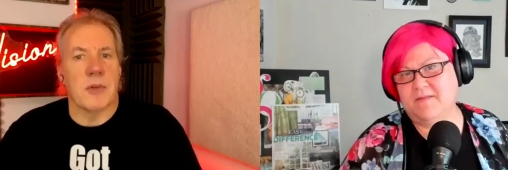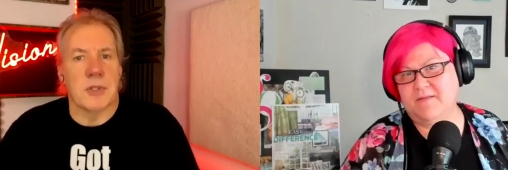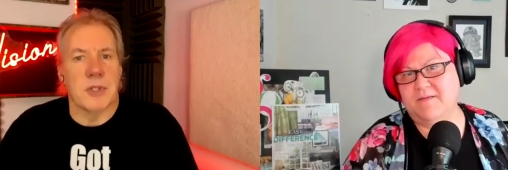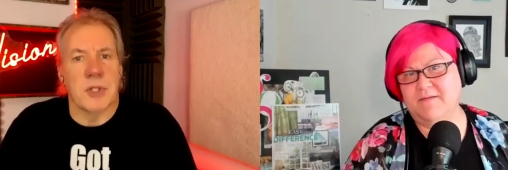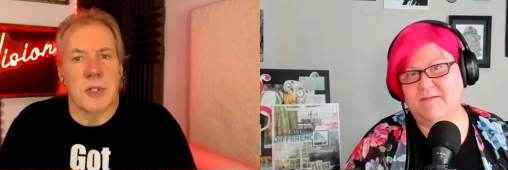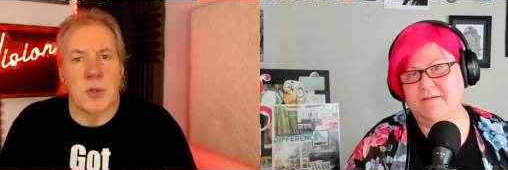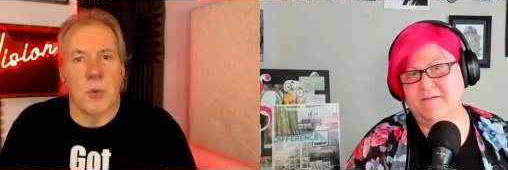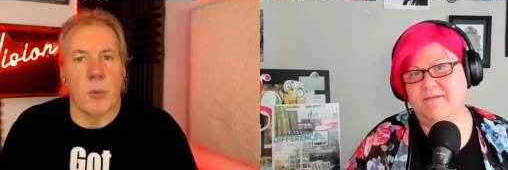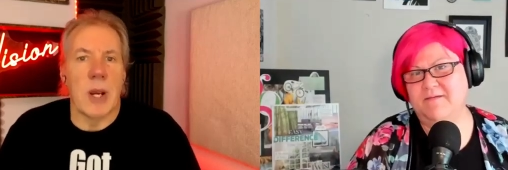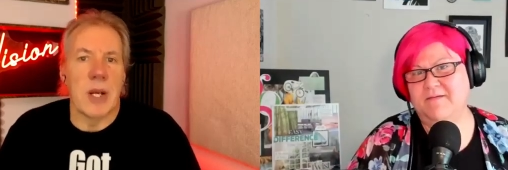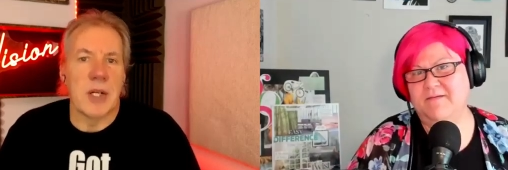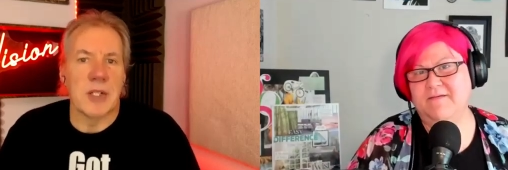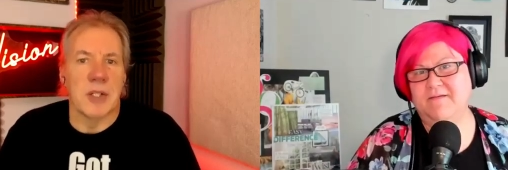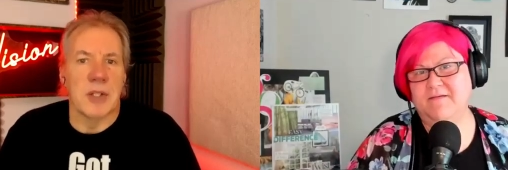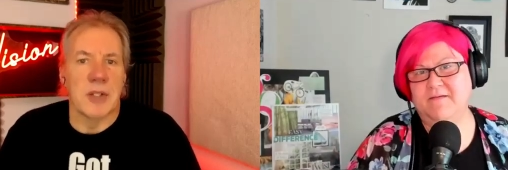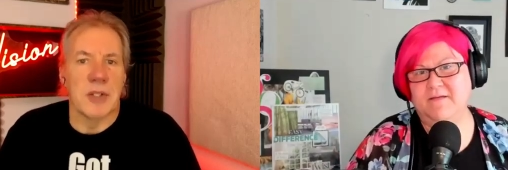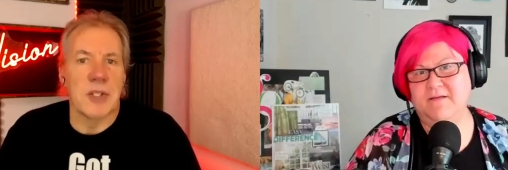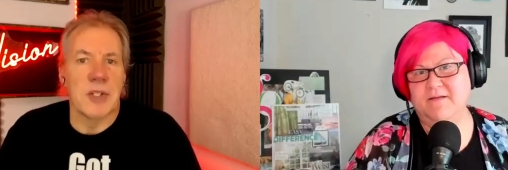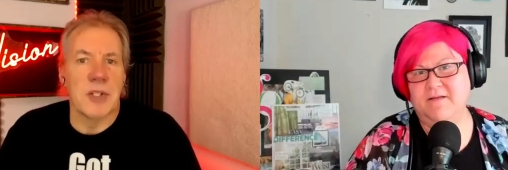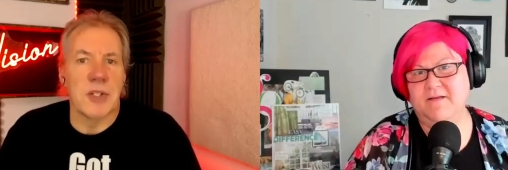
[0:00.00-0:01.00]

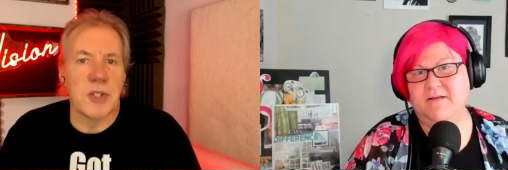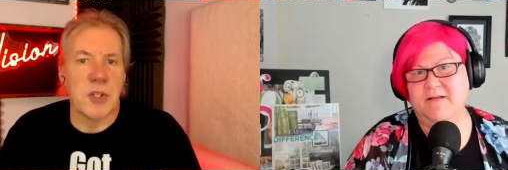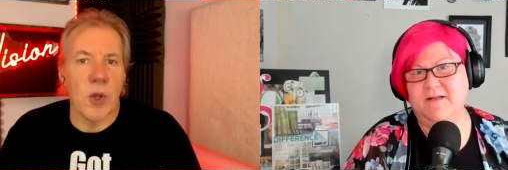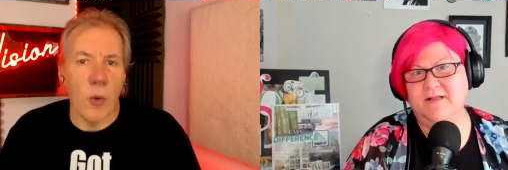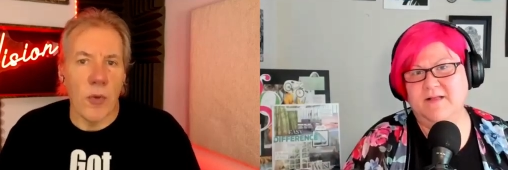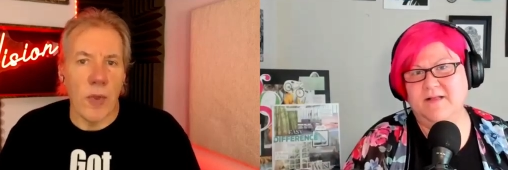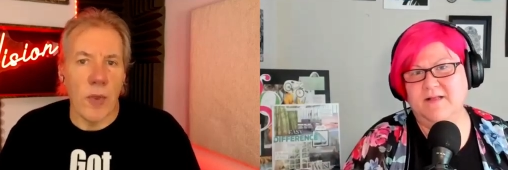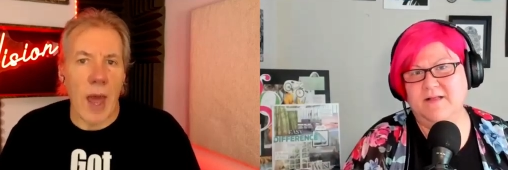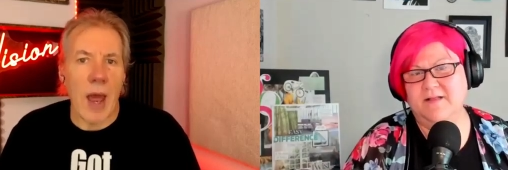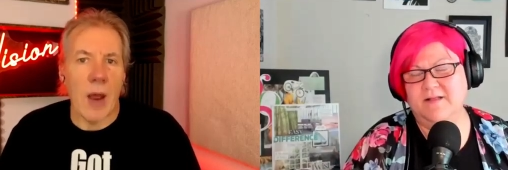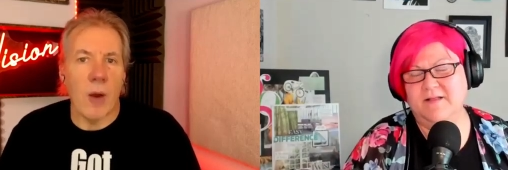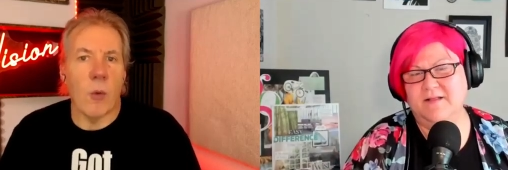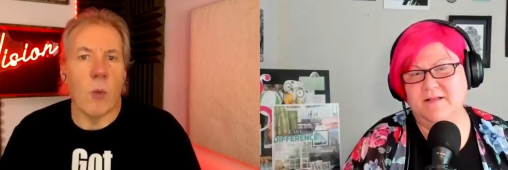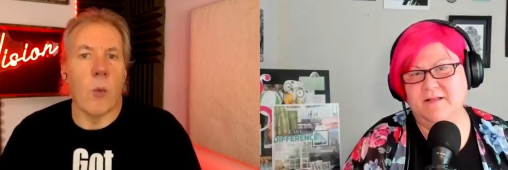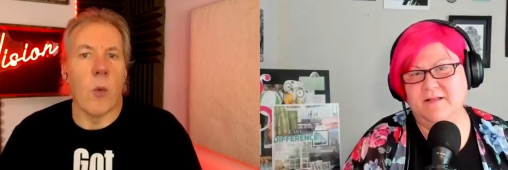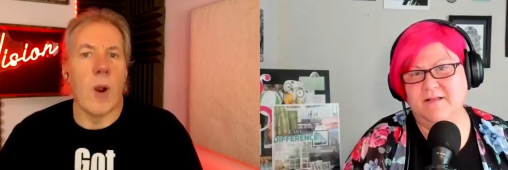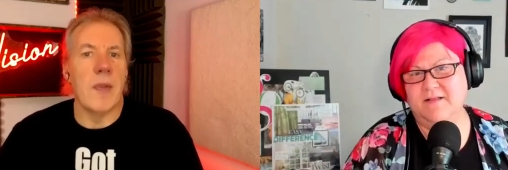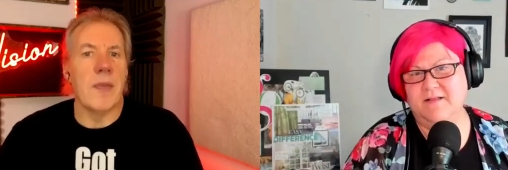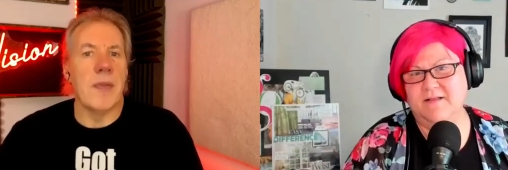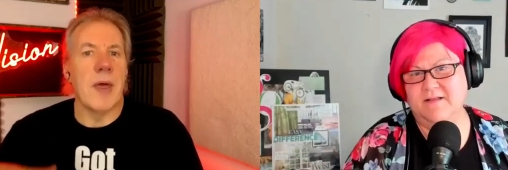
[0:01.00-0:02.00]
Speaker 1: situations so that
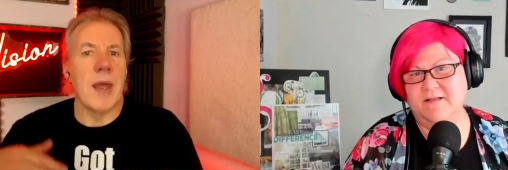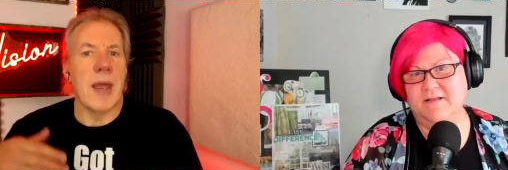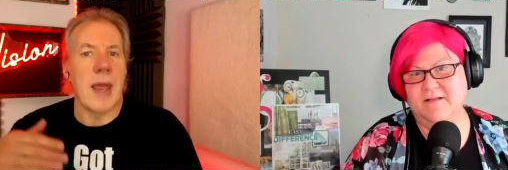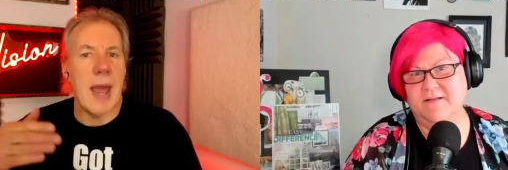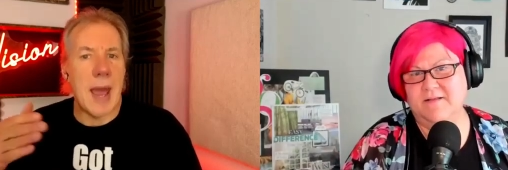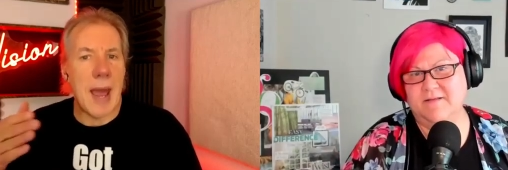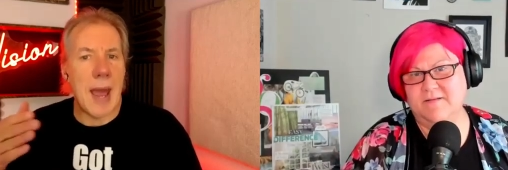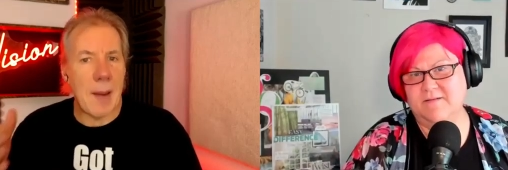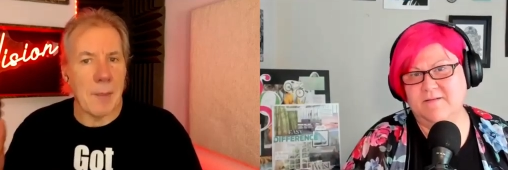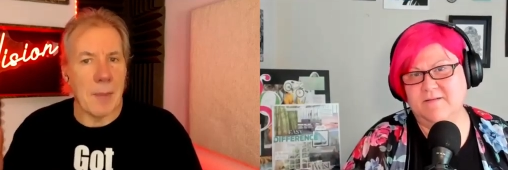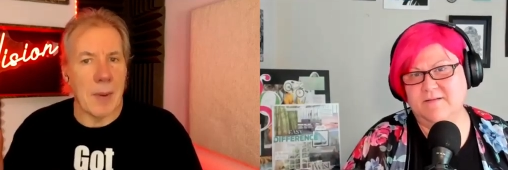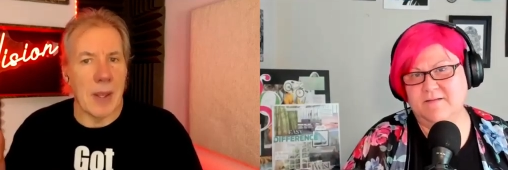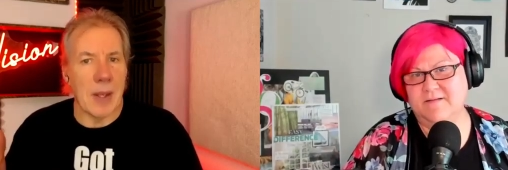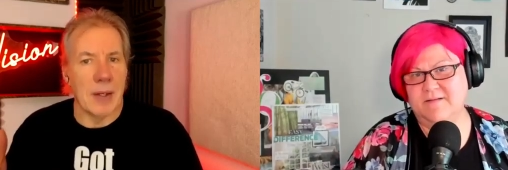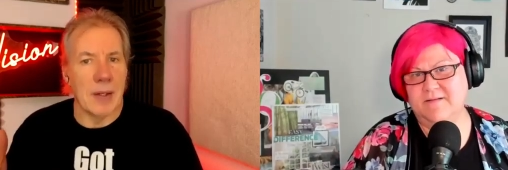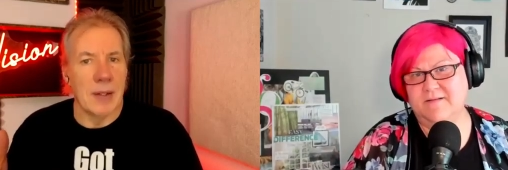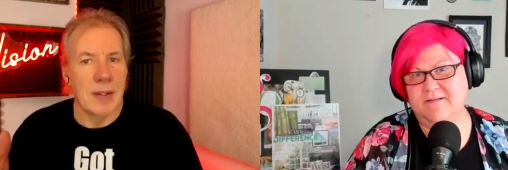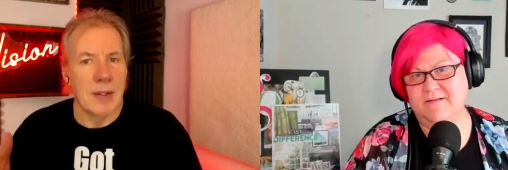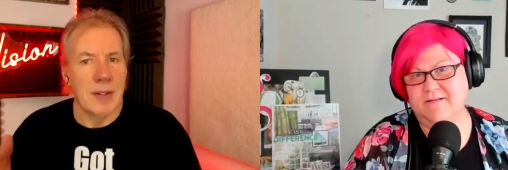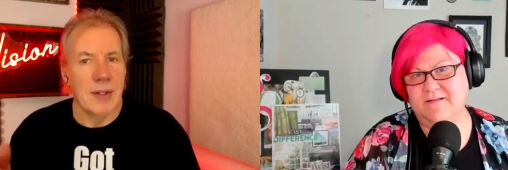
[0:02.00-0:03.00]
when they
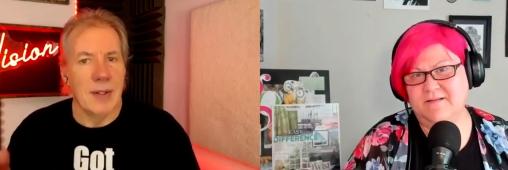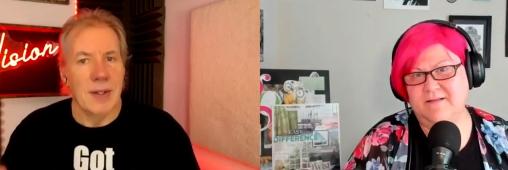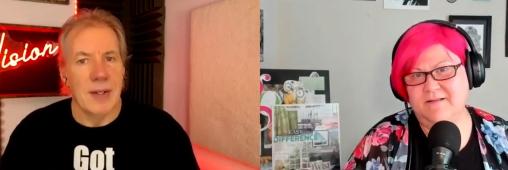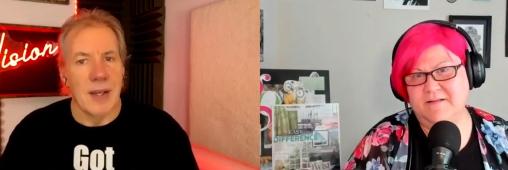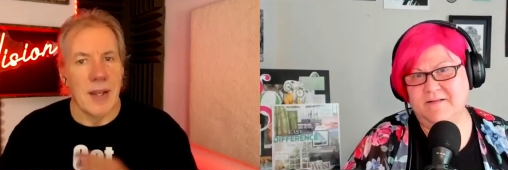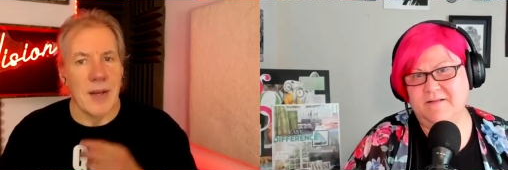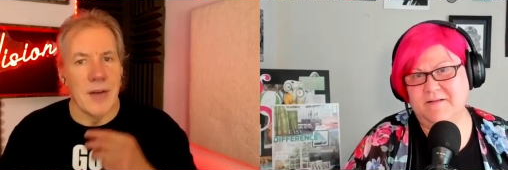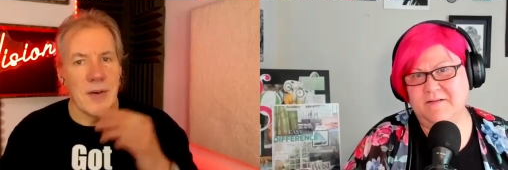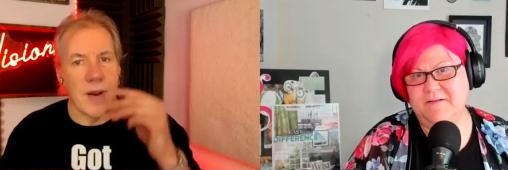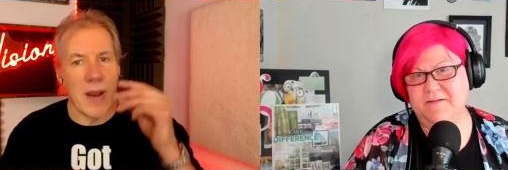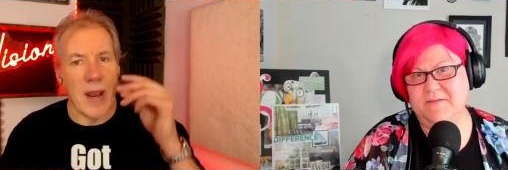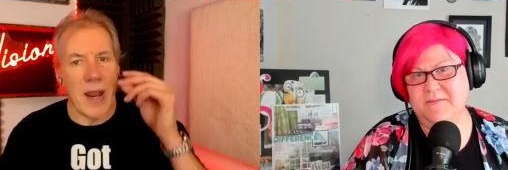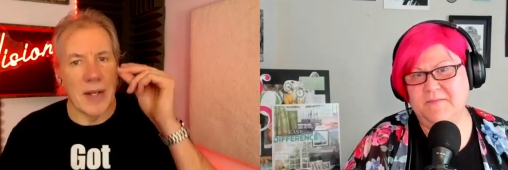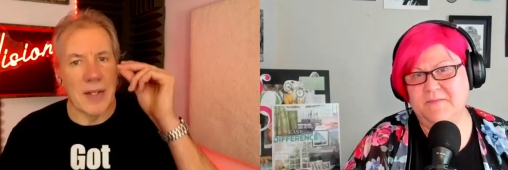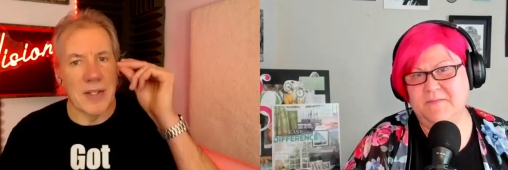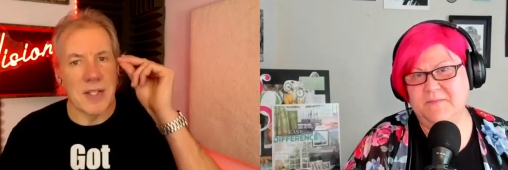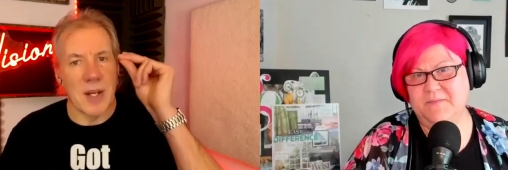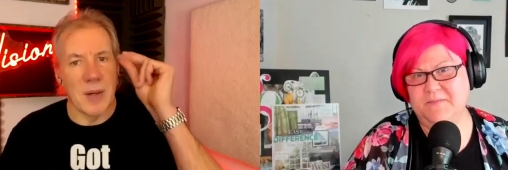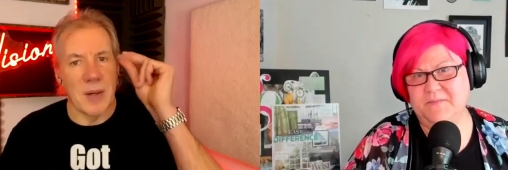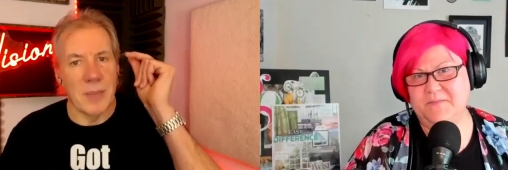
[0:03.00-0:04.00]
happen in your head,
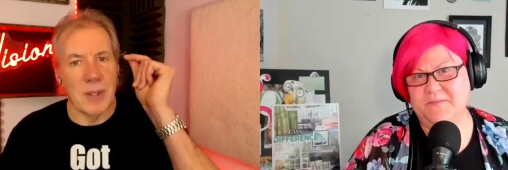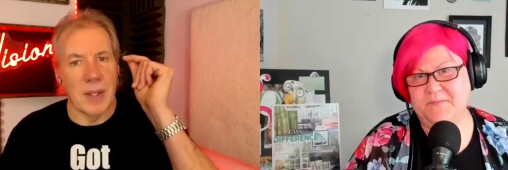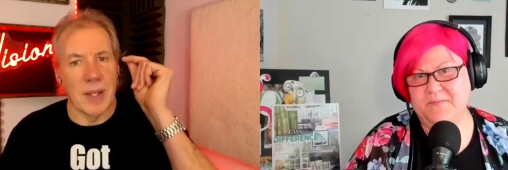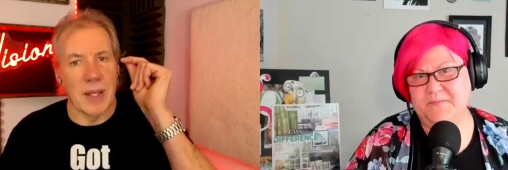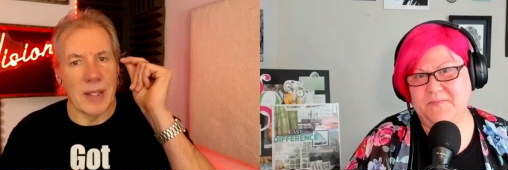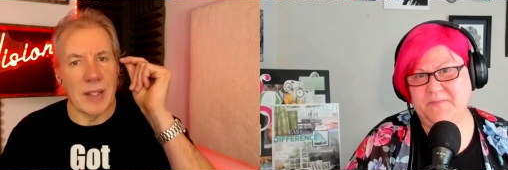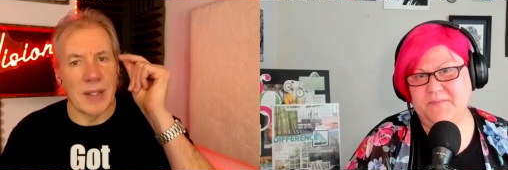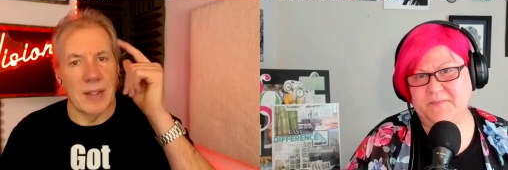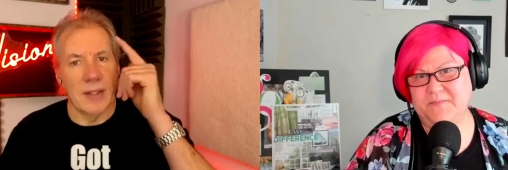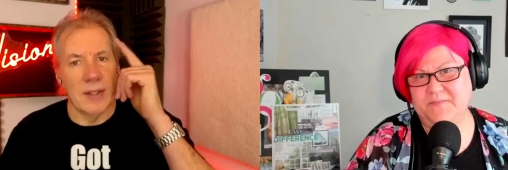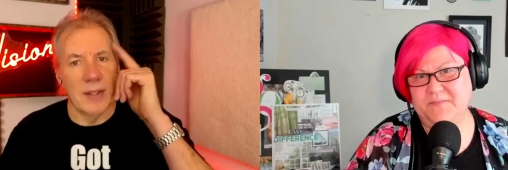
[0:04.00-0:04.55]
it's going to be like,